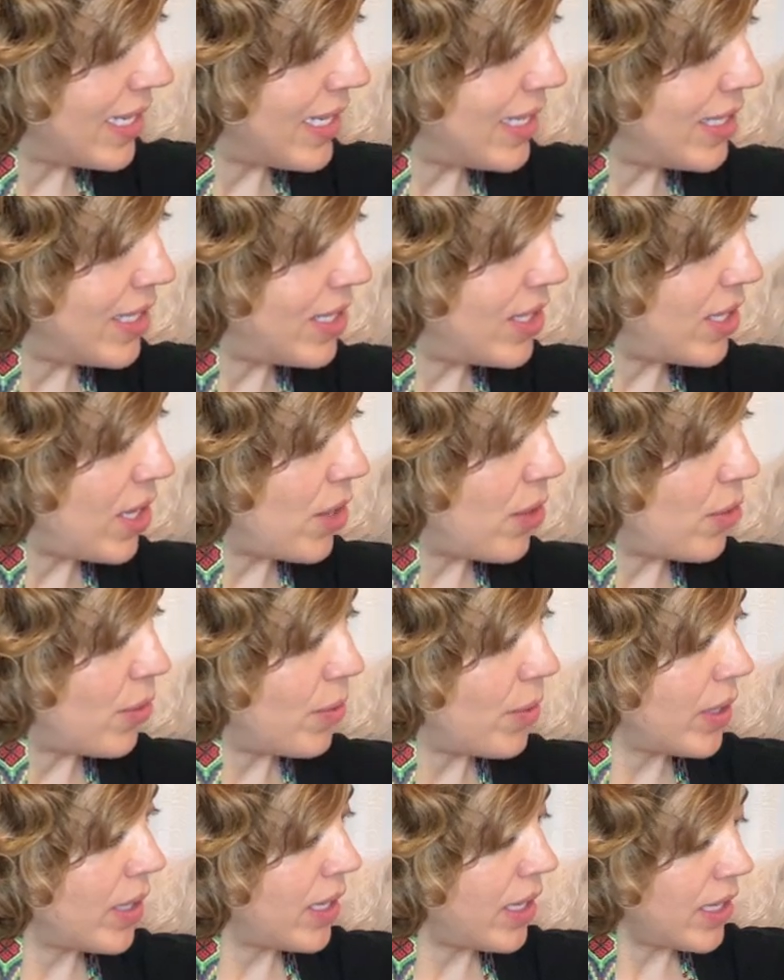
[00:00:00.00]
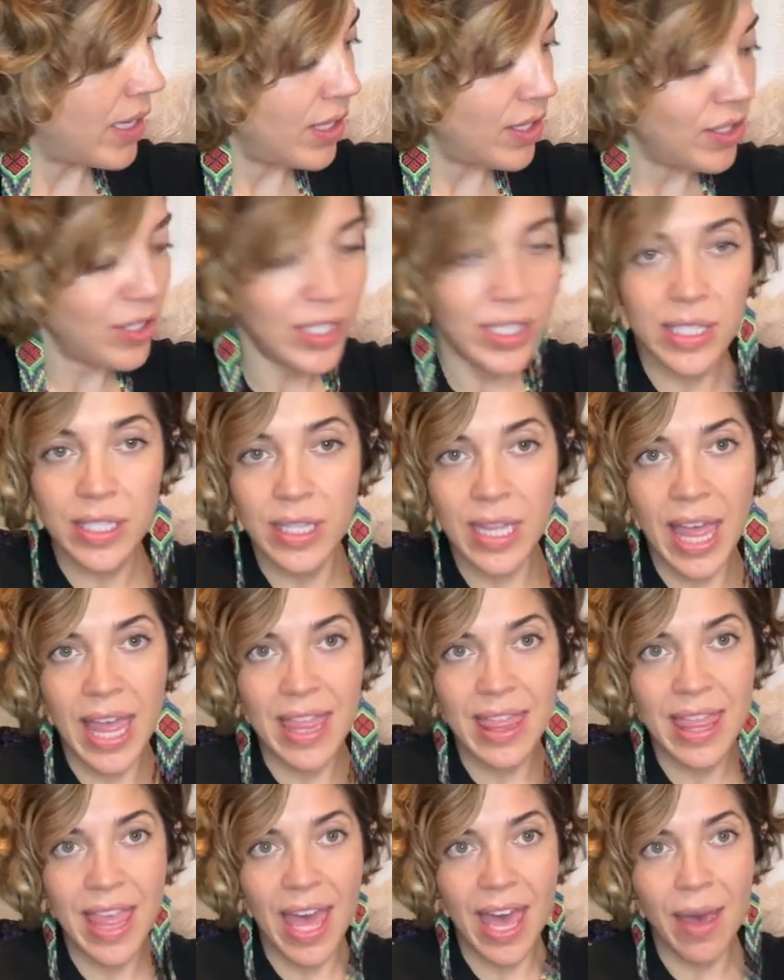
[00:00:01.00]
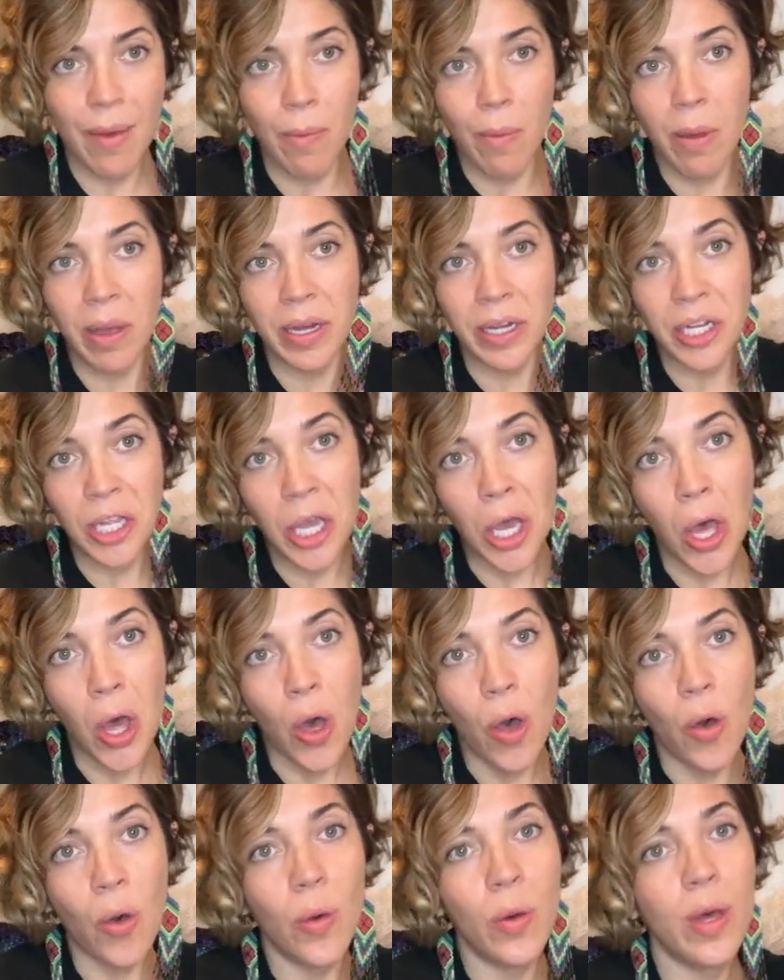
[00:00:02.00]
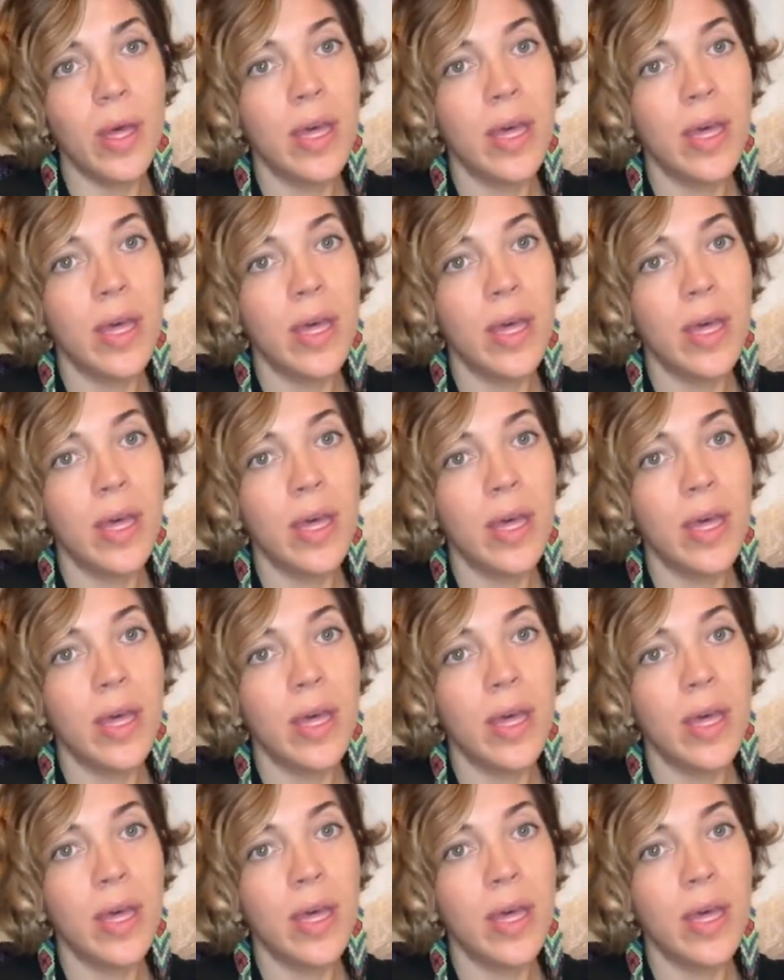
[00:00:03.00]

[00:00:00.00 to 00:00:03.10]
So we're gonna just let that one go.